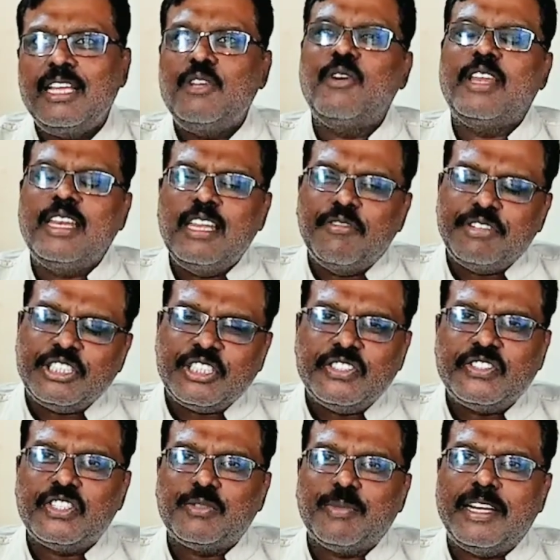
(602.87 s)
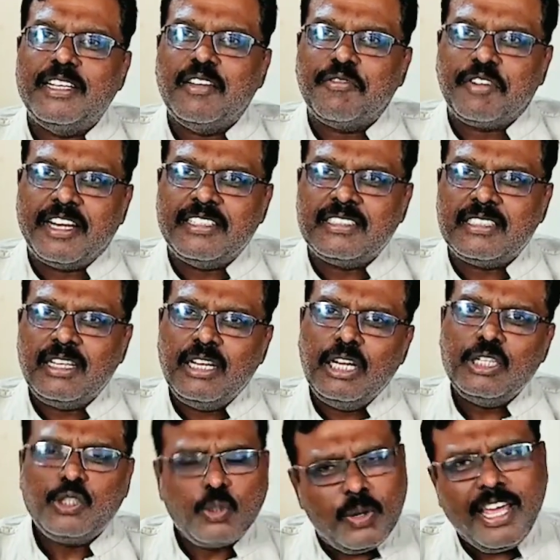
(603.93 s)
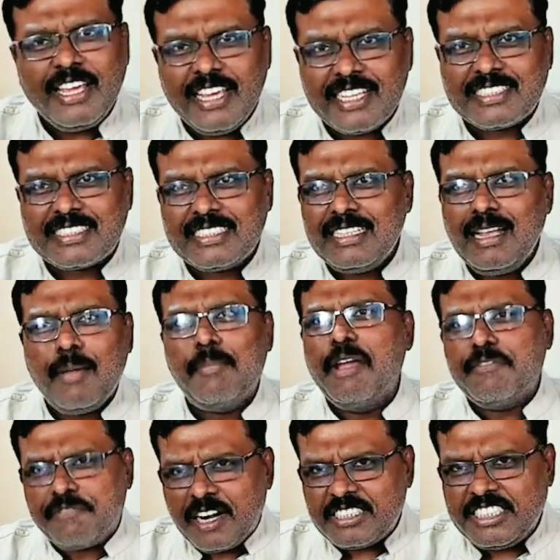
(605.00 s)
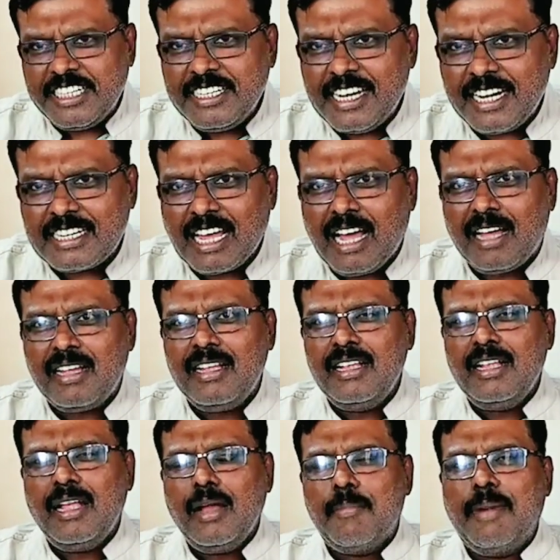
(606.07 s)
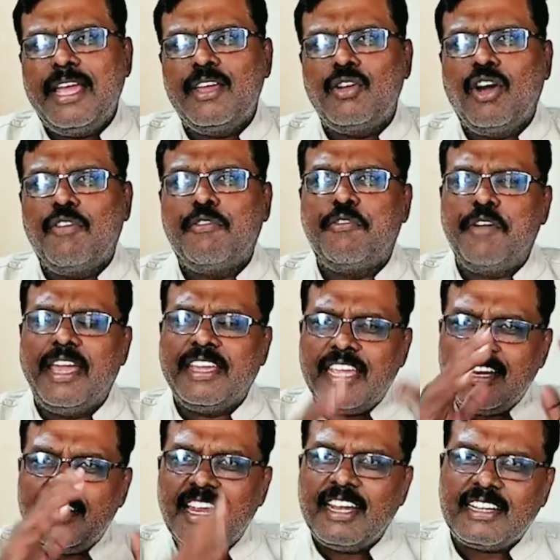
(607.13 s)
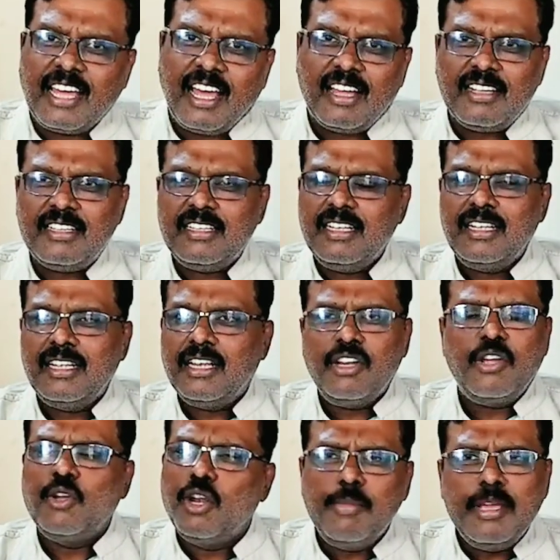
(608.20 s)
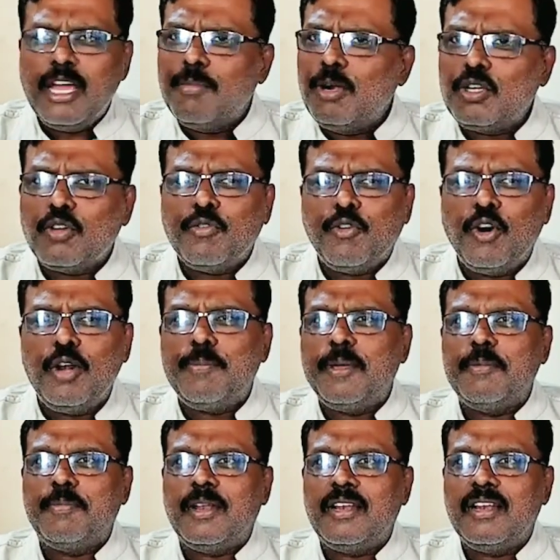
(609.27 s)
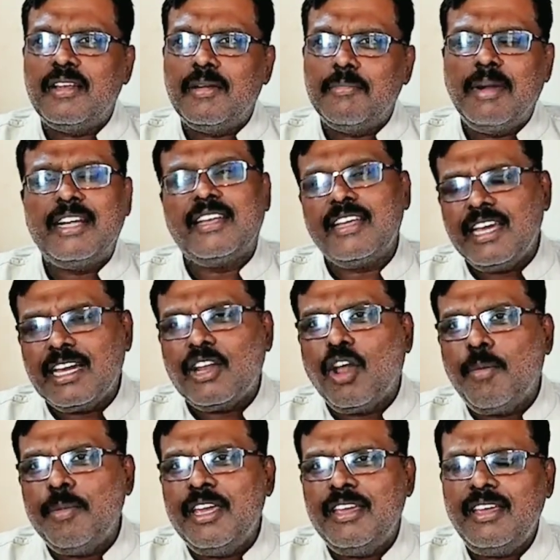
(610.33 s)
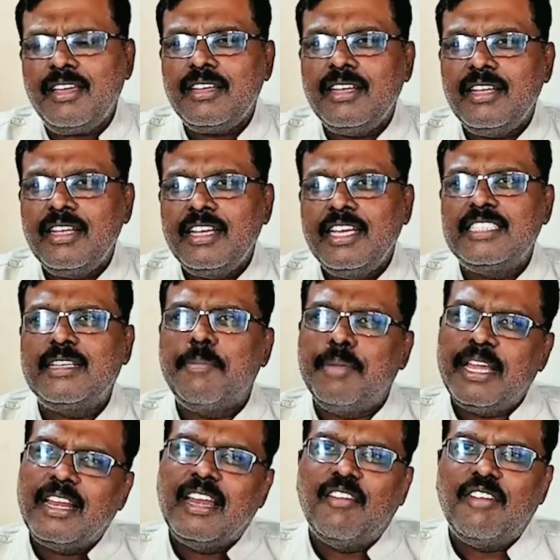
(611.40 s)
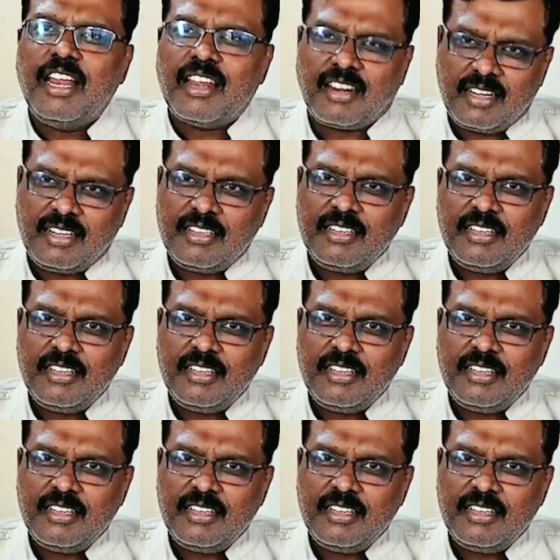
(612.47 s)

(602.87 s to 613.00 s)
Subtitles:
your inefficiencies, my dear friends? Today, yes, by fudging data, by, faking data. Now you'll be able to fool people. But economy is a big leveler.